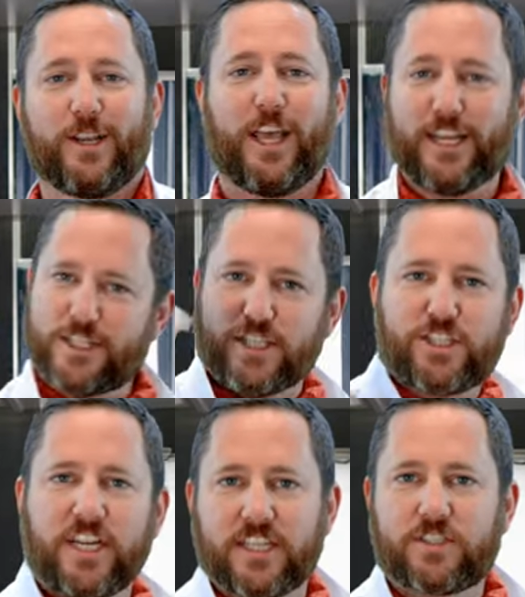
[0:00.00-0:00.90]
Ladies and
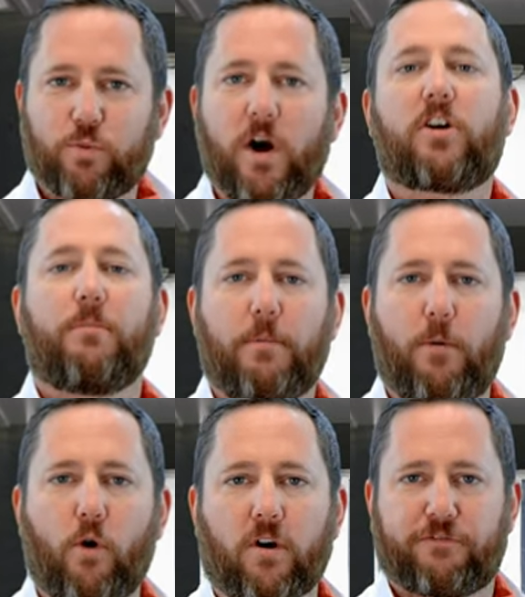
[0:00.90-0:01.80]
gents, welcome
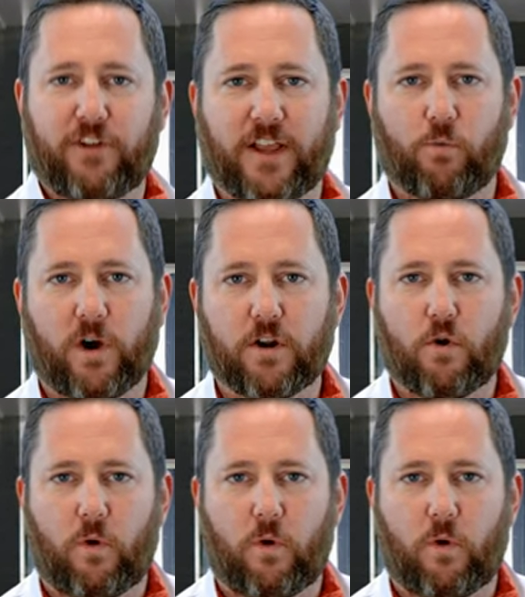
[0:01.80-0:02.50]
aboard Flight one oh